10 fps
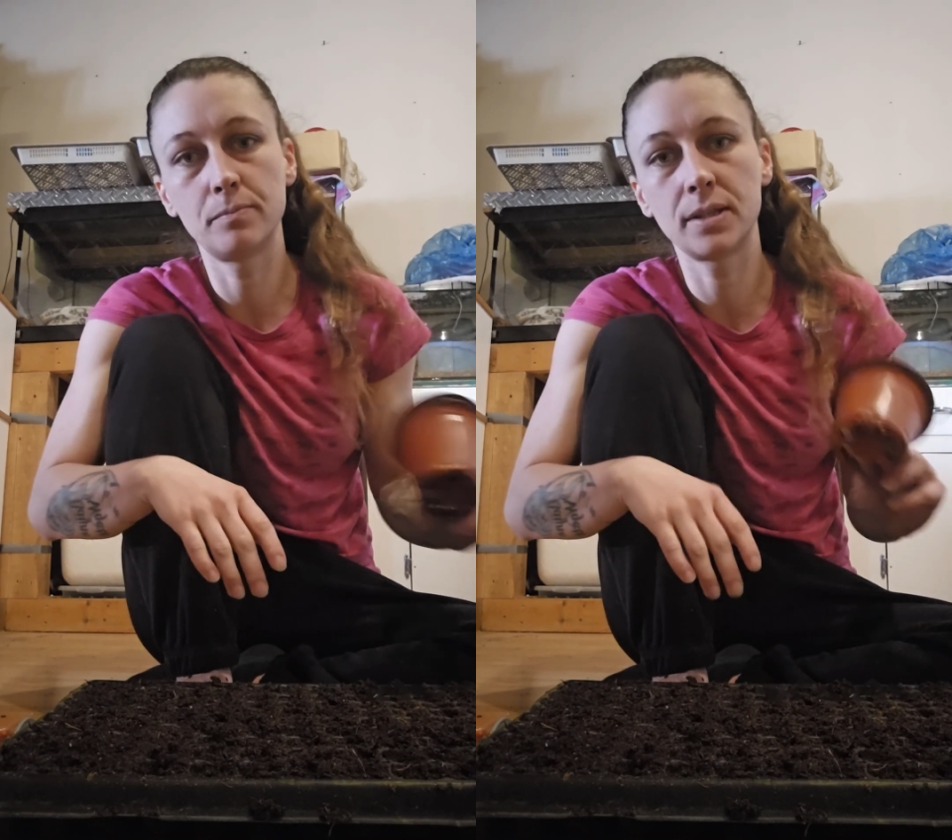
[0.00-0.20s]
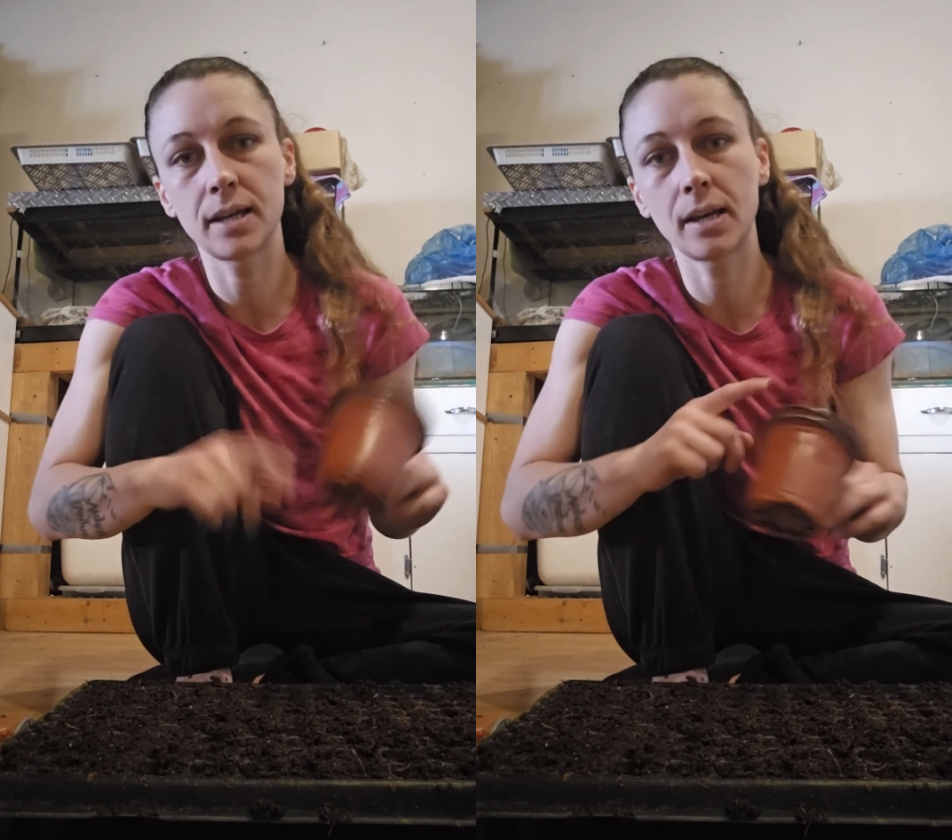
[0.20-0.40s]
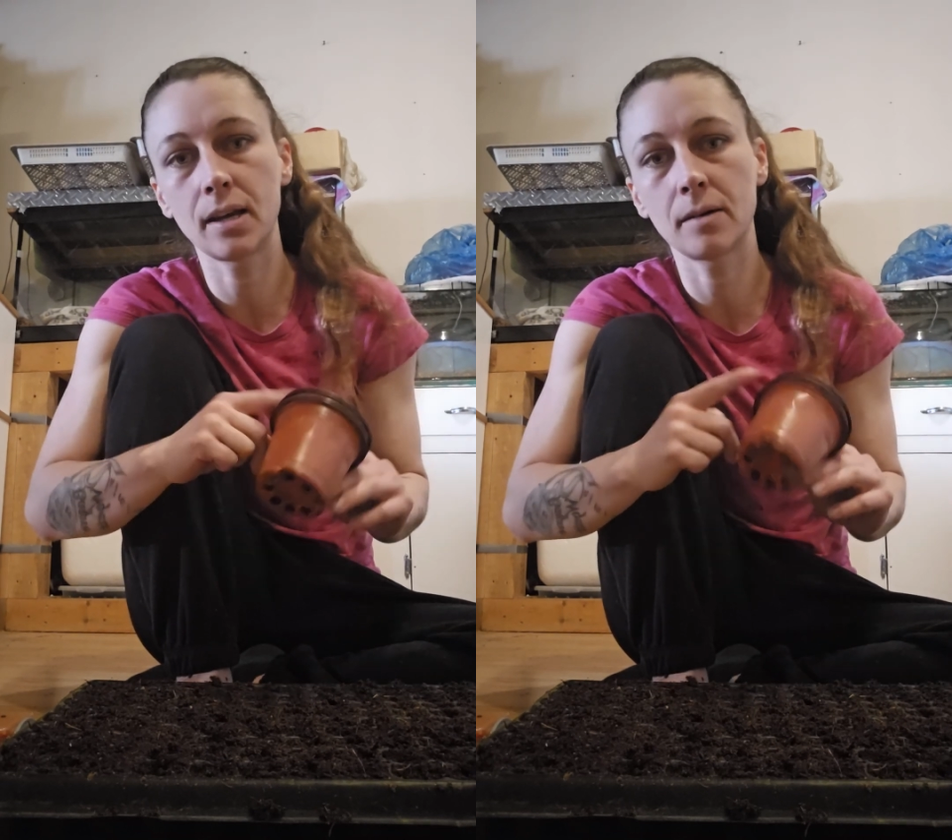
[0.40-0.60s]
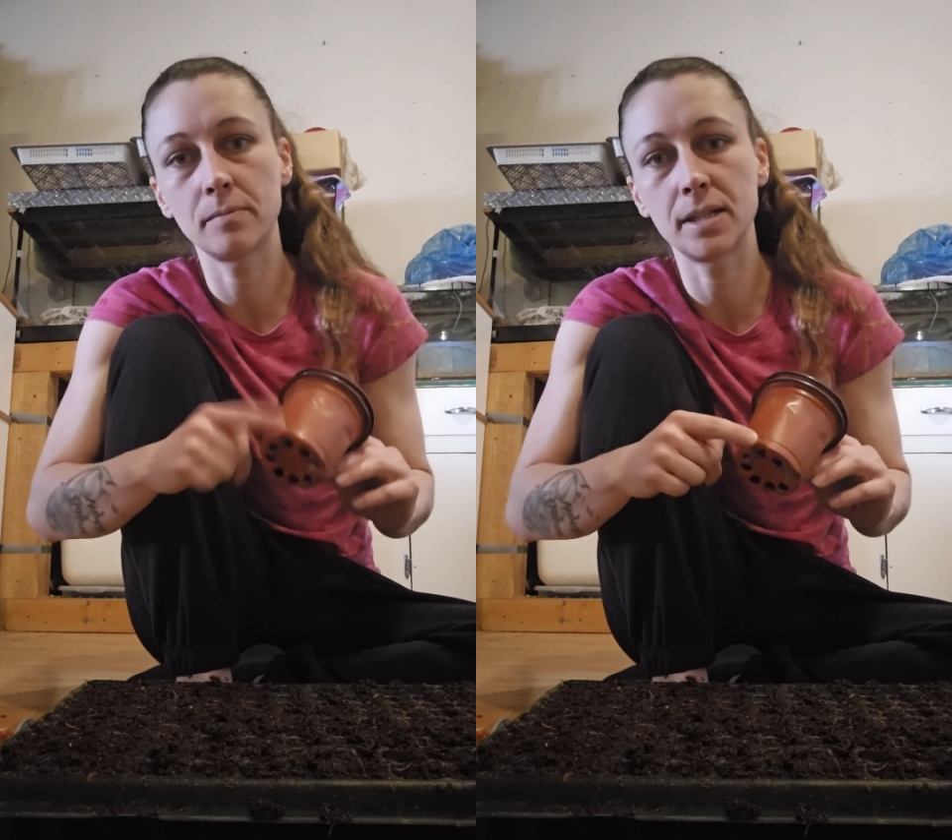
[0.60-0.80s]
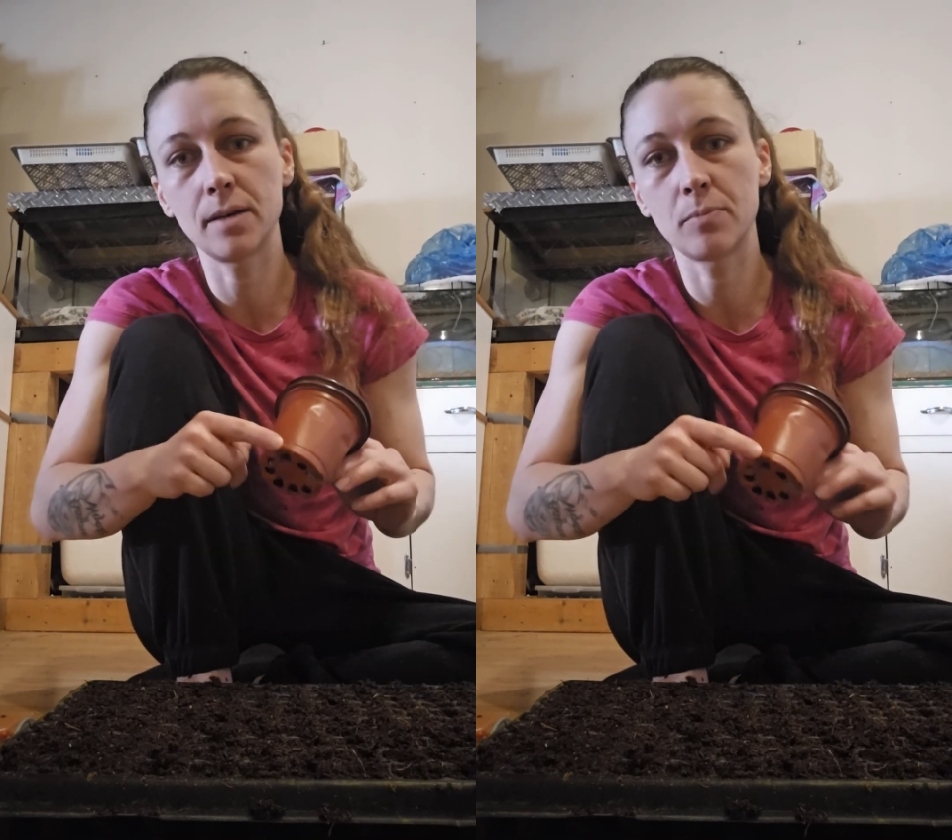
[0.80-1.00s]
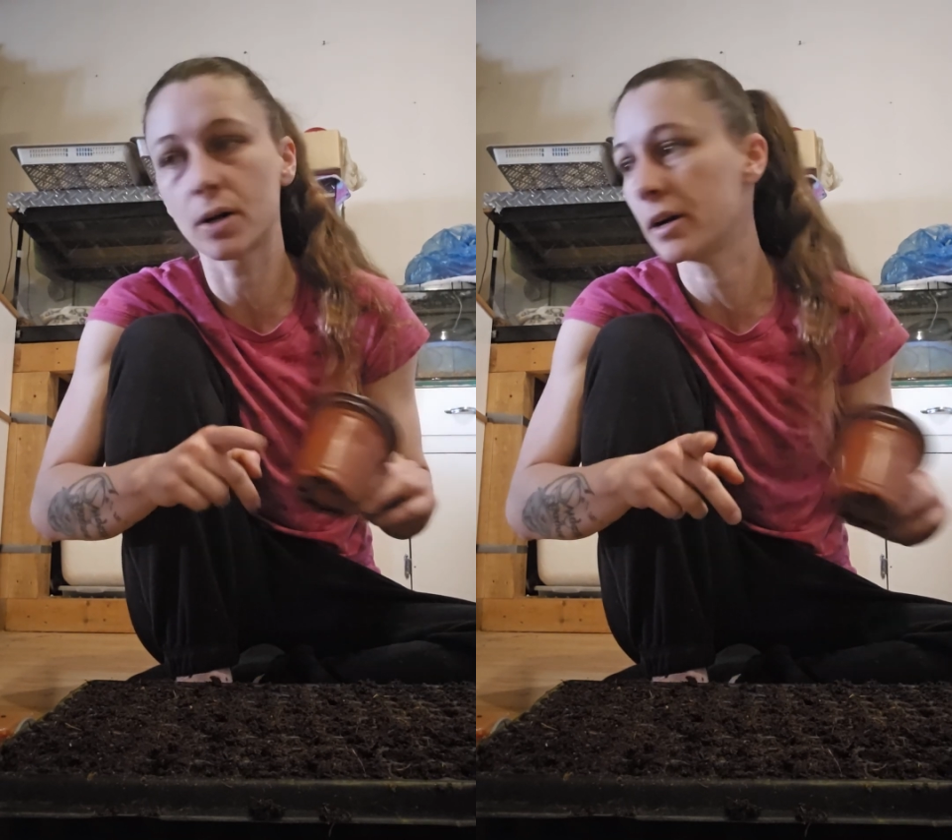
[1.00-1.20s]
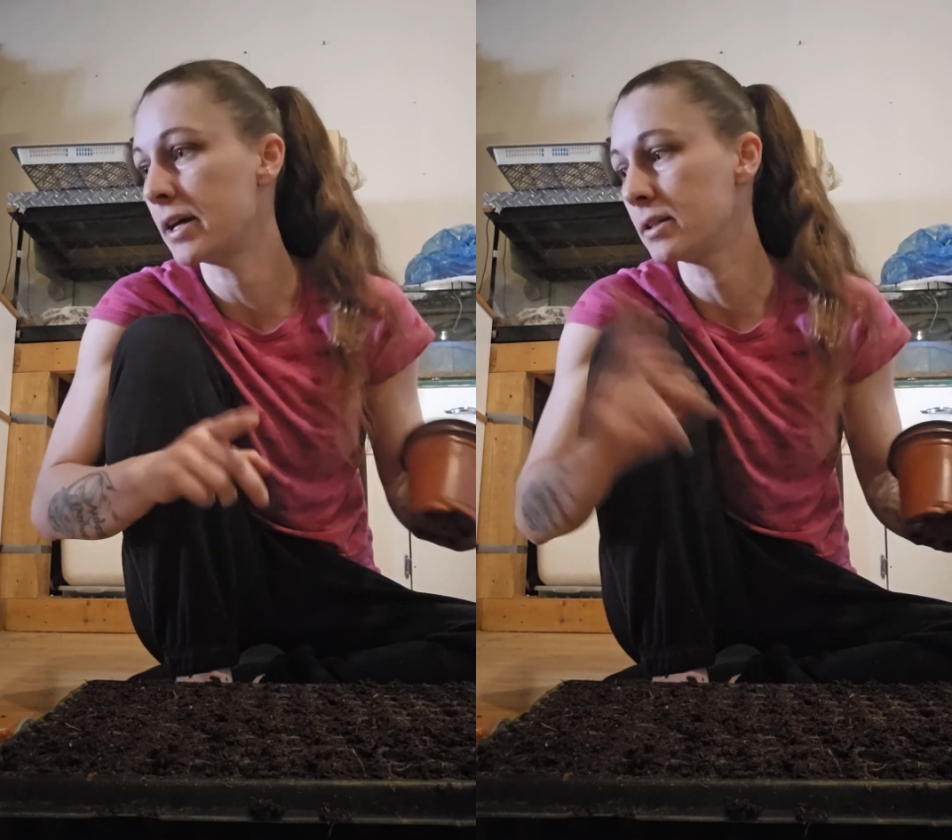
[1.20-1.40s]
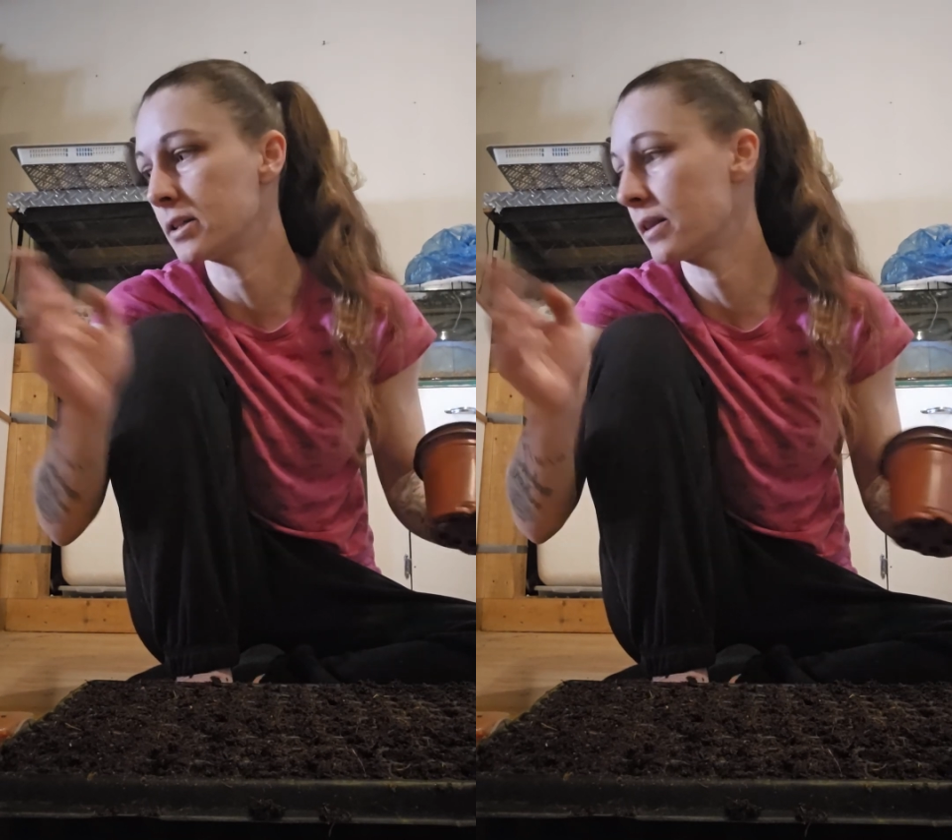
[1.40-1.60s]
sinking them deeper
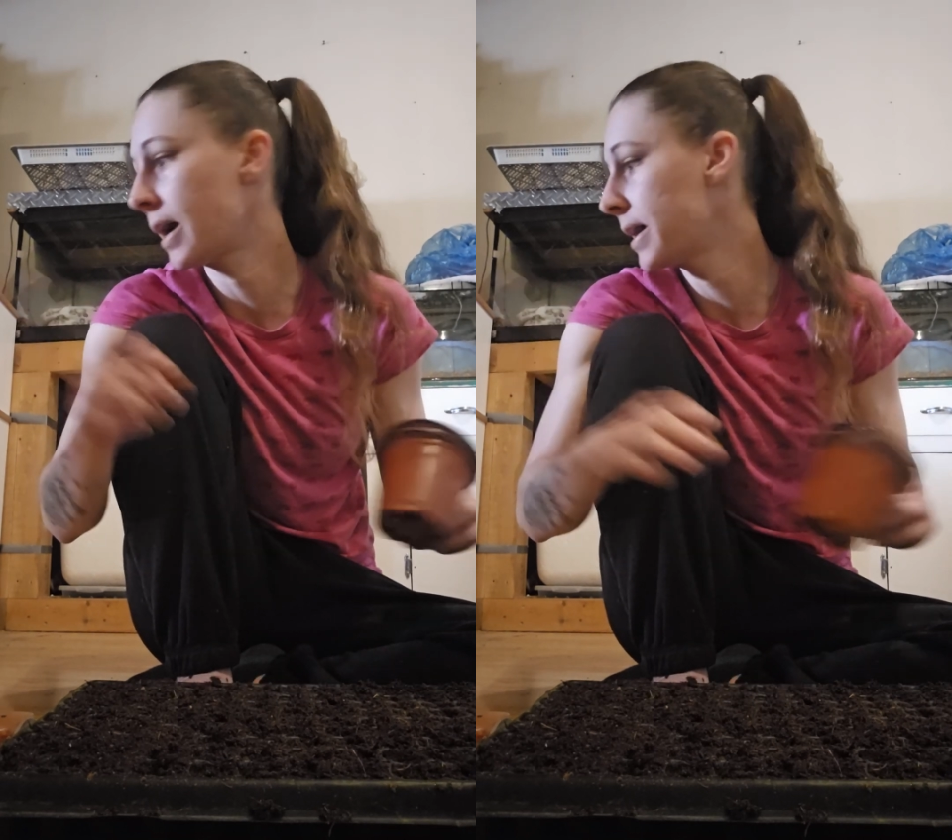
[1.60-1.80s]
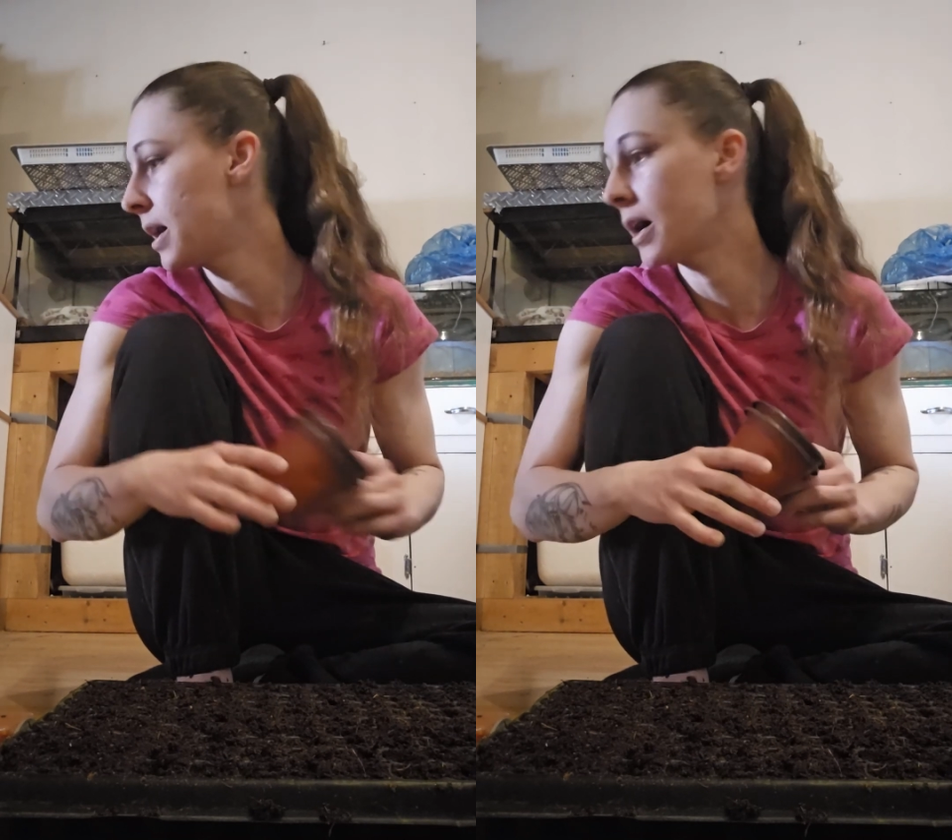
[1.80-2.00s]
into like